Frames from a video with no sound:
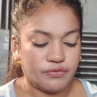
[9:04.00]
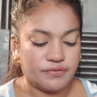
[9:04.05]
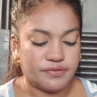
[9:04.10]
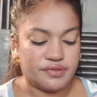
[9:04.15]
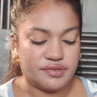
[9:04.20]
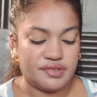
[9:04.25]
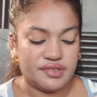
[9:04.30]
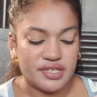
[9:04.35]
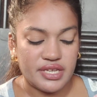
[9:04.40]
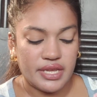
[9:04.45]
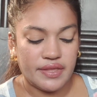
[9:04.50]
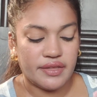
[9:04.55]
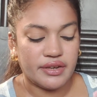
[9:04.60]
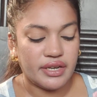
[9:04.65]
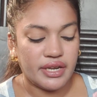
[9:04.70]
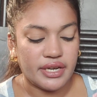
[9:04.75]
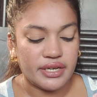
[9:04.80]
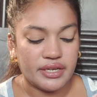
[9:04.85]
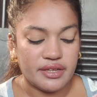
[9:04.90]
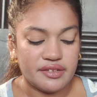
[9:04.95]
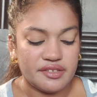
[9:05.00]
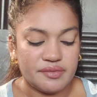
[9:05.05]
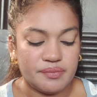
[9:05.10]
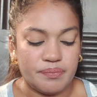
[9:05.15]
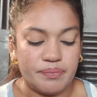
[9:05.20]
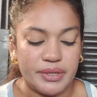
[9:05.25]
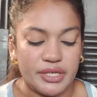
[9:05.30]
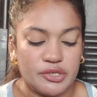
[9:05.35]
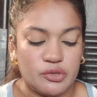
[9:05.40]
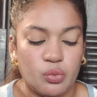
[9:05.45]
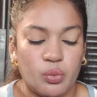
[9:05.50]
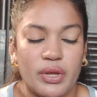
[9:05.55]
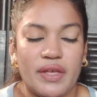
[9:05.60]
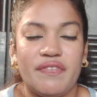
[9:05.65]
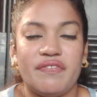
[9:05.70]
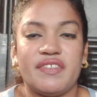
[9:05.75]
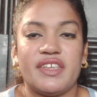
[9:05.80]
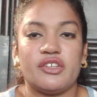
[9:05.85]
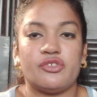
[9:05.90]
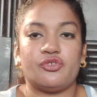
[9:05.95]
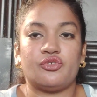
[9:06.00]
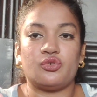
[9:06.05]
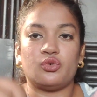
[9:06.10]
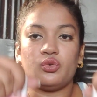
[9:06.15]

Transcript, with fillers: say that it is between these